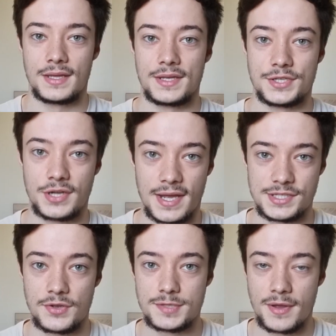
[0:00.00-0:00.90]
So guys,
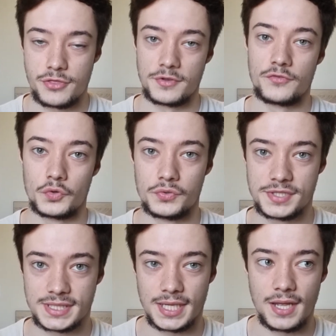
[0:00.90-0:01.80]
those are my 3
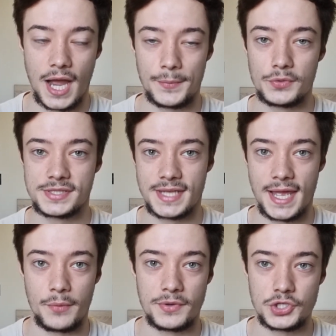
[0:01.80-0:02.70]
rules. I will
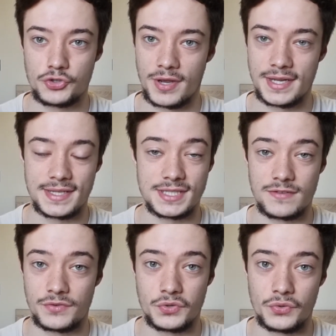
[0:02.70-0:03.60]
say winter training is
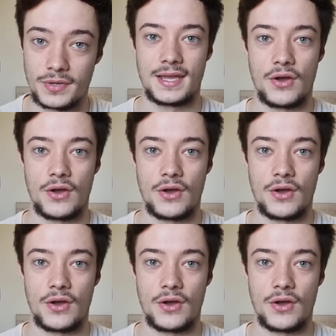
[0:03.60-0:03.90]
difficult.